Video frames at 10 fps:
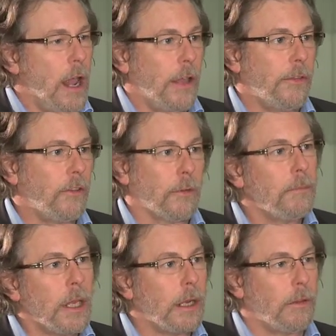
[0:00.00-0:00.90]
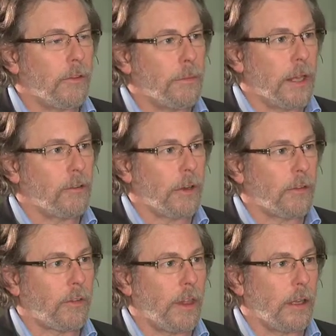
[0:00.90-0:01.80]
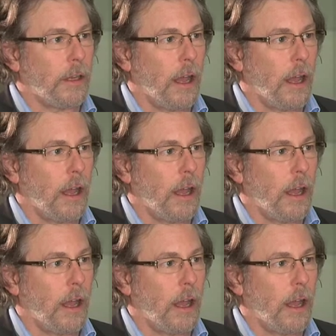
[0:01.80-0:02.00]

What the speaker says: and these are meaningless metrics that